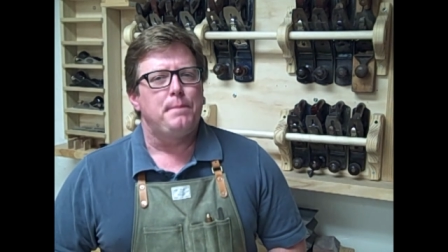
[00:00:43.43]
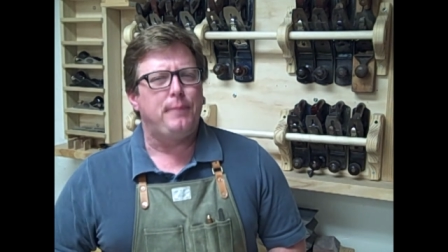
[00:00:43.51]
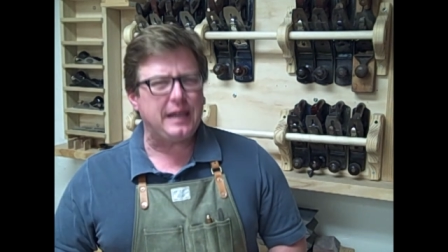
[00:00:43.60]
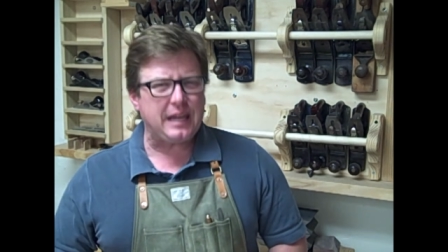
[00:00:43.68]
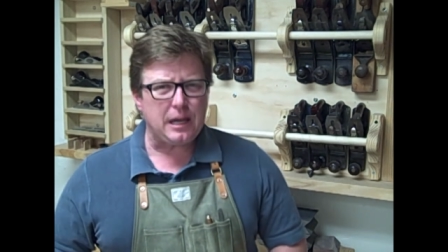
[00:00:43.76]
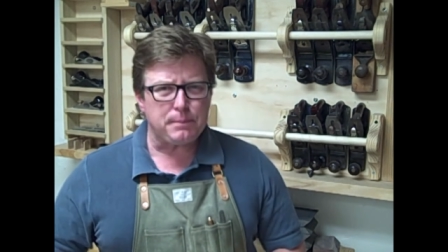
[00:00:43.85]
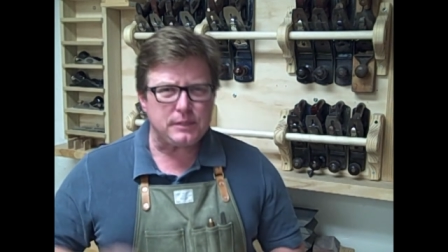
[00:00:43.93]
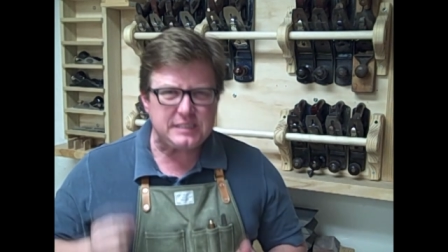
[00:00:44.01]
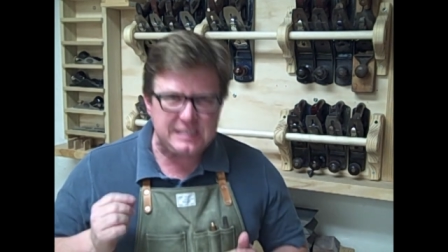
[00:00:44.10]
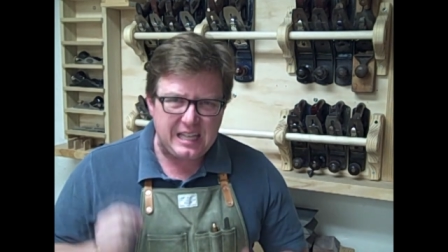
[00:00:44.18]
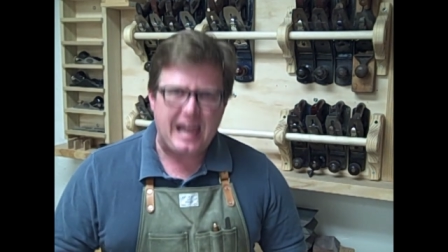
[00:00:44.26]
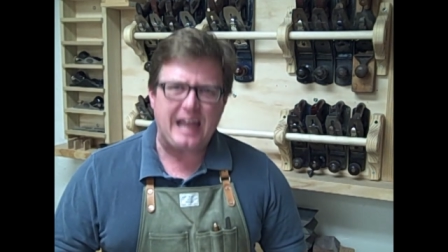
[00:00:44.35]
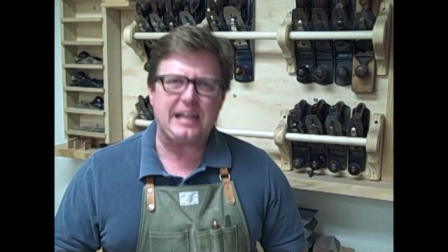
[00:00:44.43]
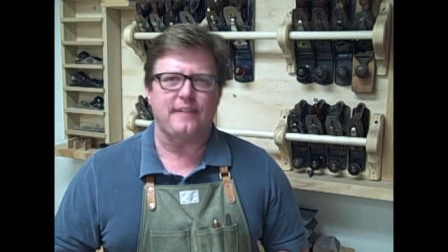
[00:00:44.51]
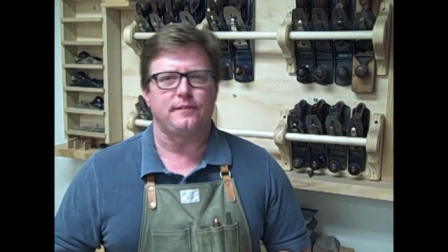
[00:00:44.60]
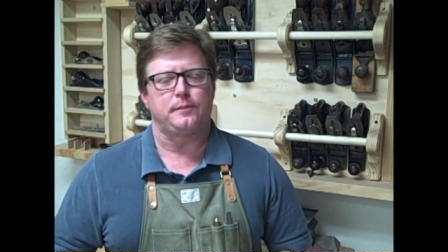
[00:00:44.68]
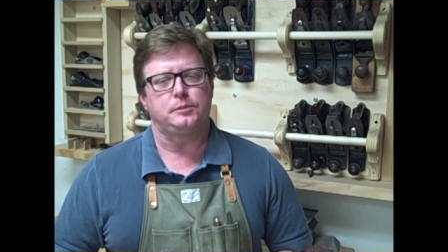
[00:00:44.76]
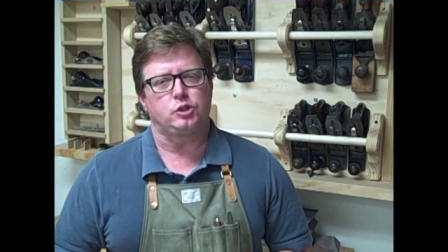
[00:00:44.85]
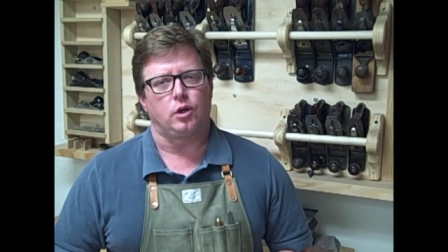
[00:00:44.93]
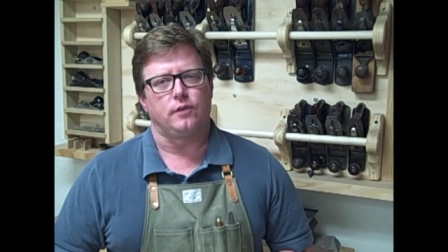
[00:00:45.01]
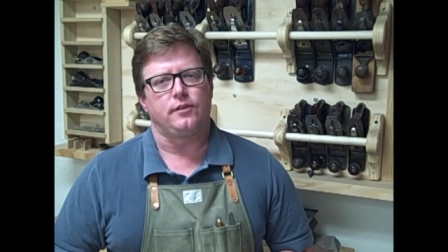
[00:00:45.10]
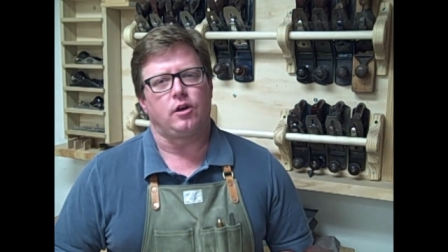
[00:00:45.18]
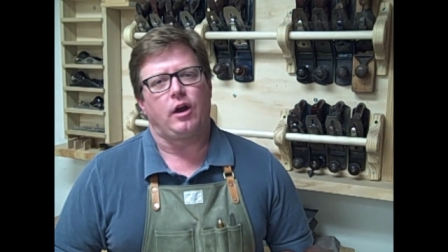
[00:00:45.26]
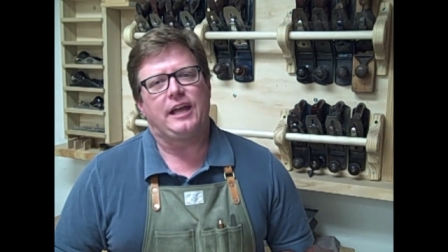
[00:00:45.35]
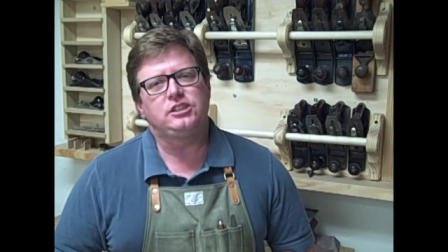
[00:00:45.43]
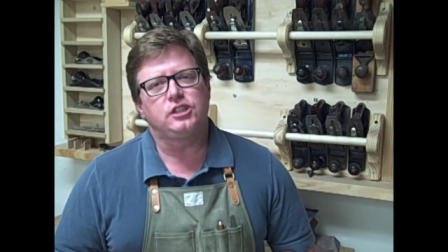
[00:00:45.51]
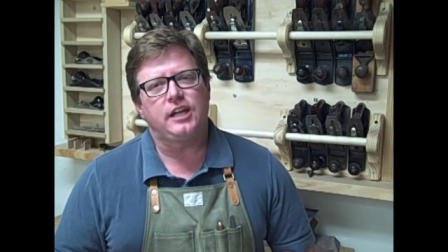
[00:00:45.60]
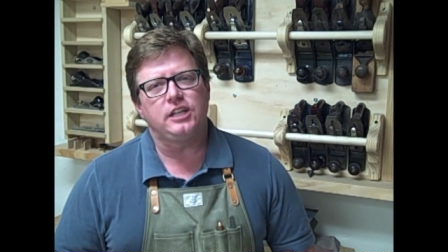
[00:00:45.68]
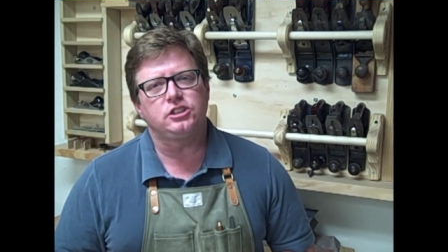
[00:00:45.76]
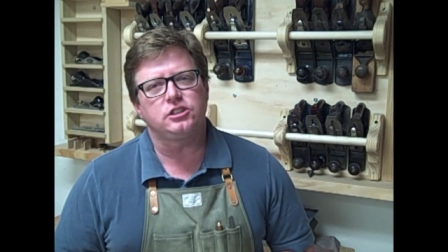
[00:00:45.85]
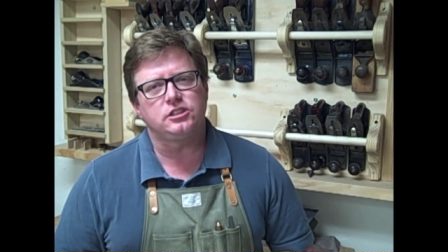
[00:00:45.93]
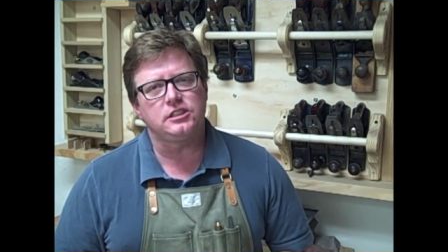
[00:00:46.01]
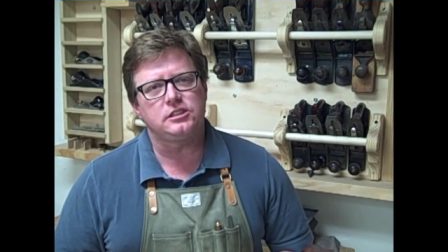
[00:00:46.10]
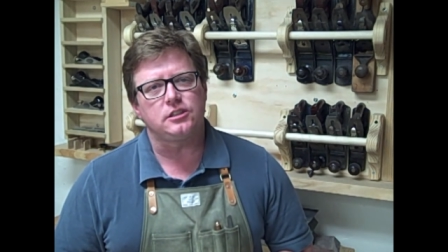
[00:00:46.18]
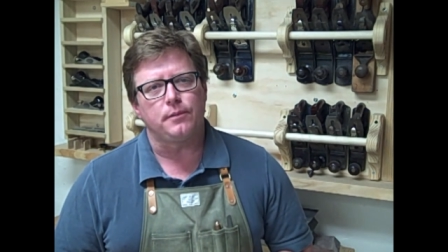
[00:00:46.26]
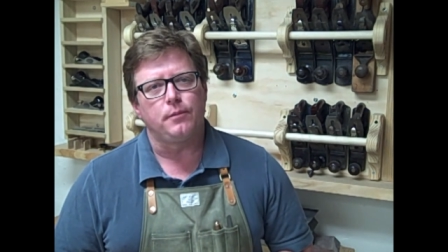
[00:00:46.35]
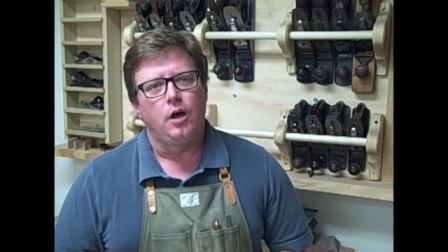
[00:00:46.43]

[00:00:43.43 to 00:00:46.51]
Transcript: picking up the slack I've observed in our education system,